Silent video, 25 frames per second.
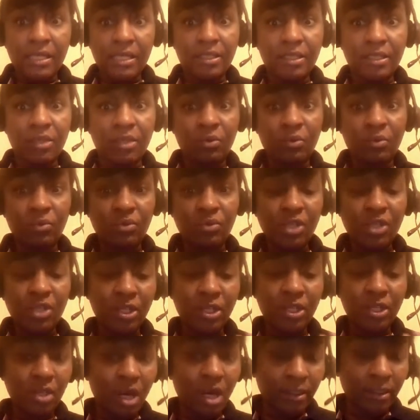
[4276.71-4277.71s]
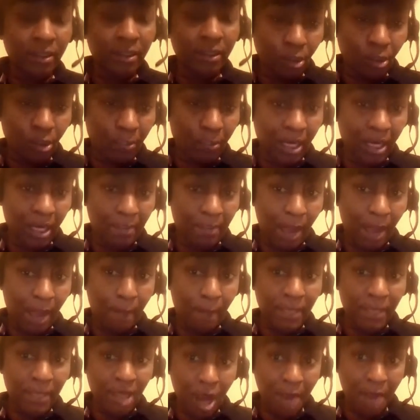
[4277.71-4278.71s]
you touched on a little bit about
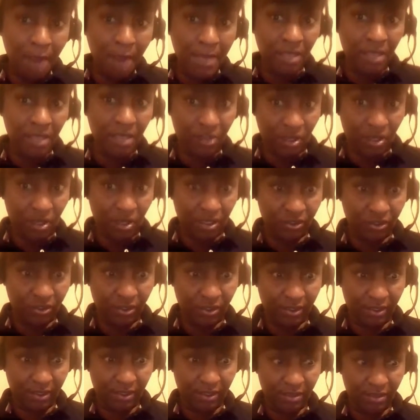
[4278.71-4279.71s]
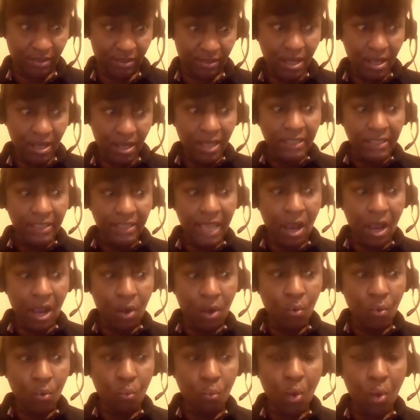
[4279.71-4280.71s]
becoming conscious.
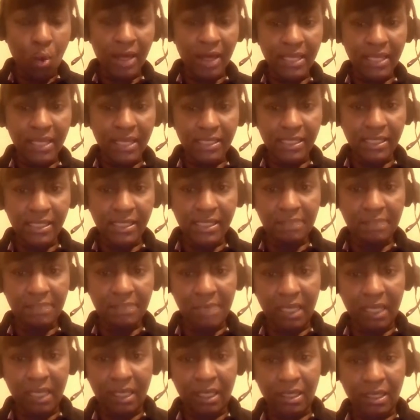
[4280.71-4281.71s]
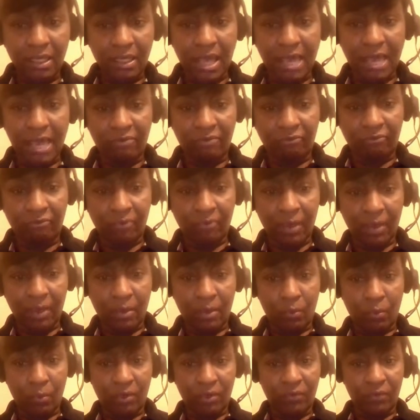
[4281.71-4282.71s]
Now, what does this mean if eh,
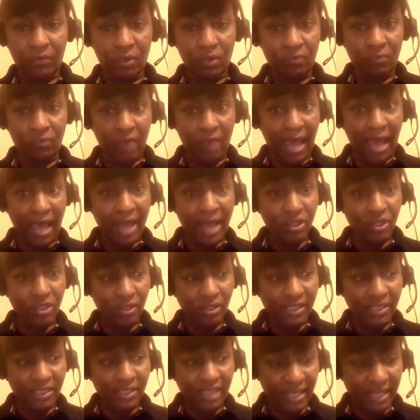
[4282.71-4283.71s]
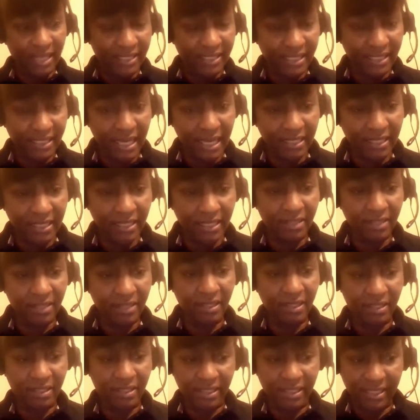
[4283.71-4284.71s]
we've, you've actually dissected
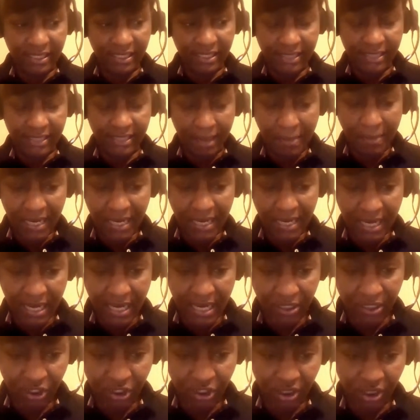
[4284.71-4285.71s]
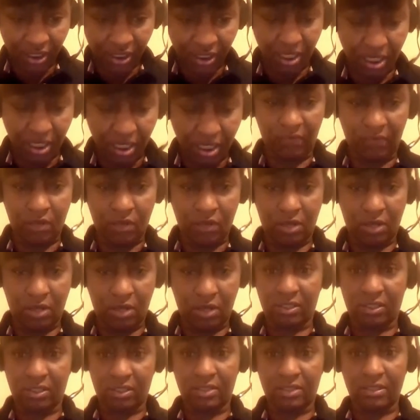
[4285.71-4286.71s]
the dissemination of
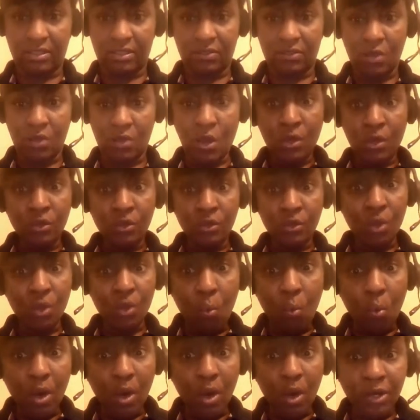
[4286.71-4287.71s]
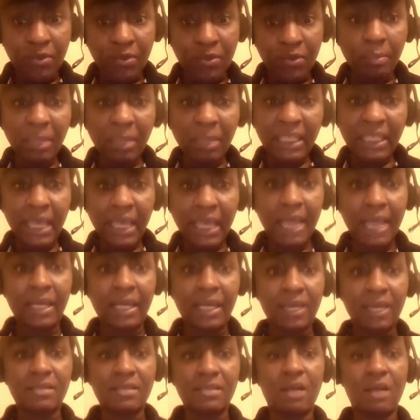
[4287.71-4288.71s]
consciousness? So, what are the
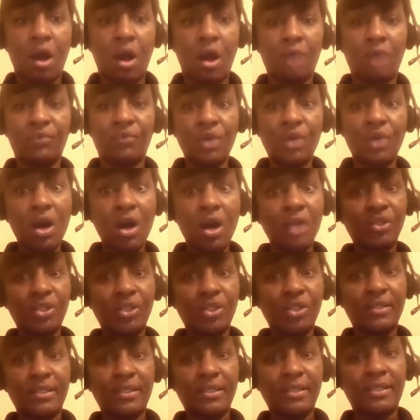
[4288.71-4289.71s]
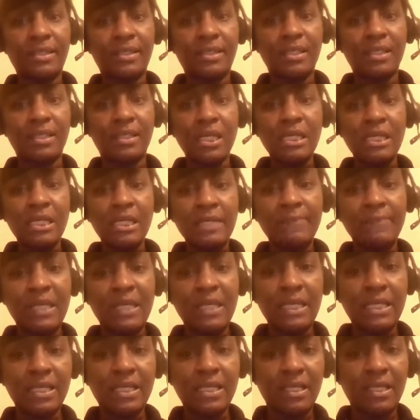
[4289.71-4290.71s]
mechanics of consciousness
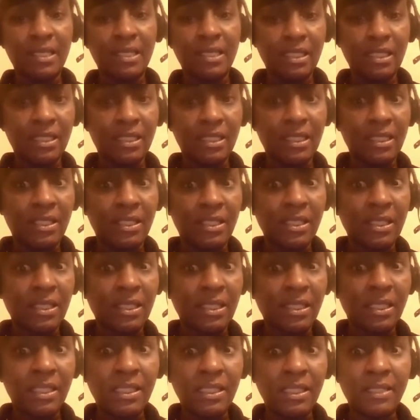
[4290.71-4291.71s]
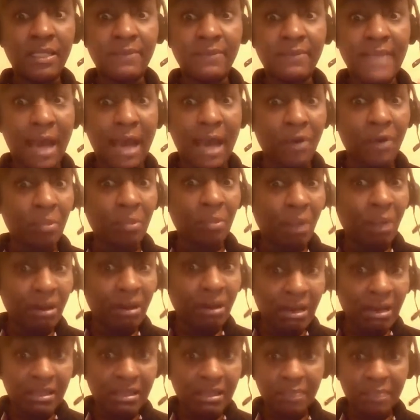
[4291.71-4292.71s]
being endowed
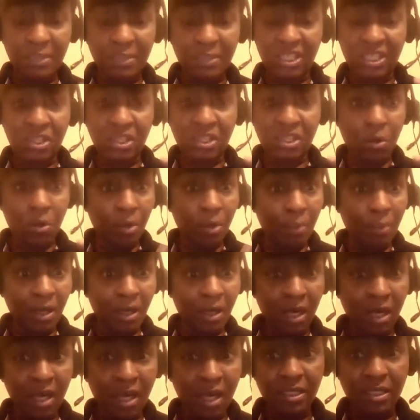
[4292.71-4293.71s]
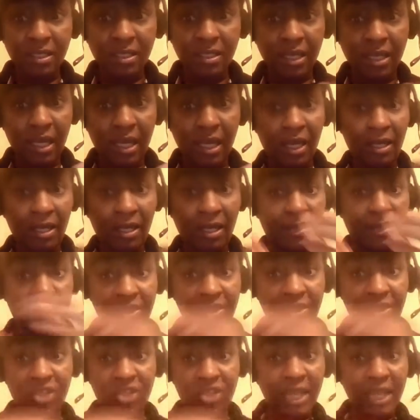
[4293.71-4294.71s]
upon us, bestowed upon us, uh,
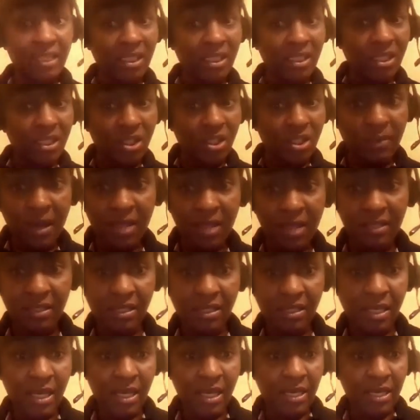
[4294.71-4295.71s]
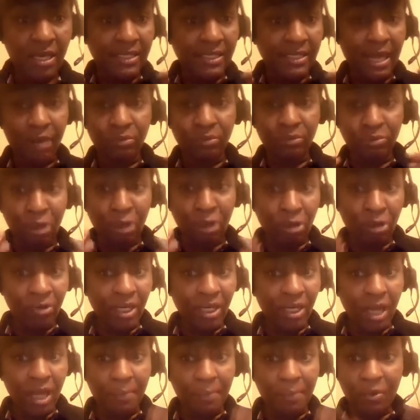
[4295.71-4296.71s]
injected to us, downloaded,
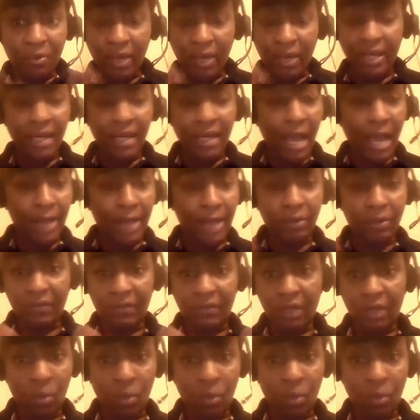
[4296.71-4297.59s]
upgraded? I don't even know